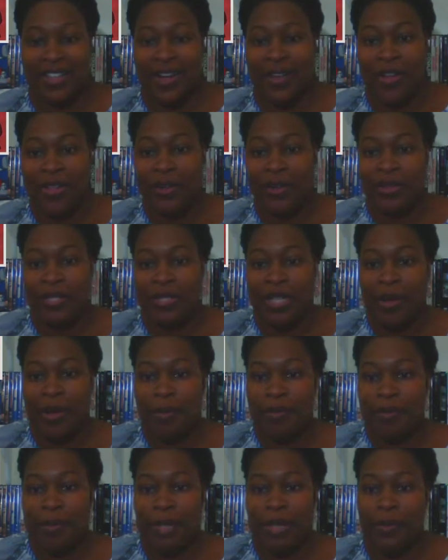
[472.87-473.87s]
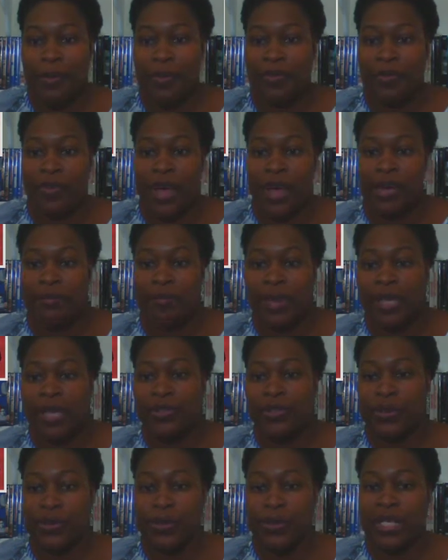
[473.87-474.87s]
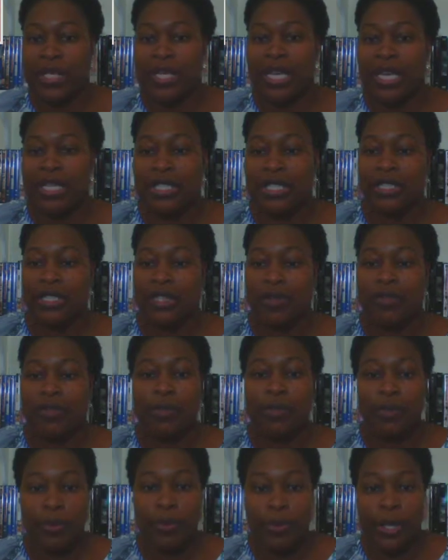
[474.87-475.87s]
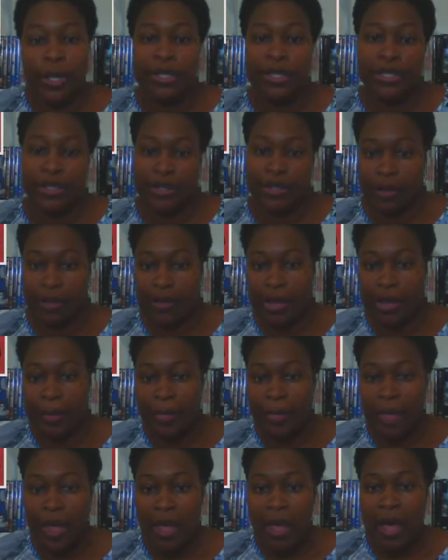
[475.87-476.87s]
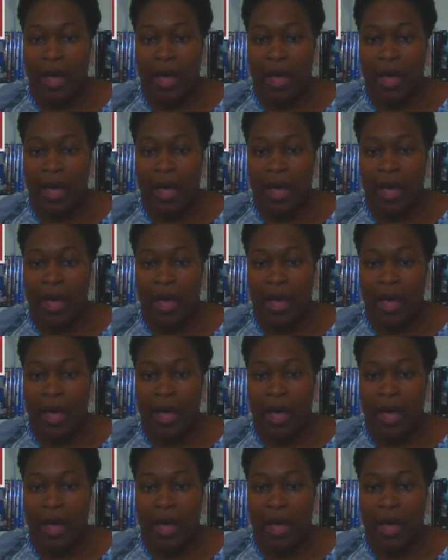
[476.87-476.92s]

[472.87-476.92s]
although some people find my story Legend of the Boy disturbing.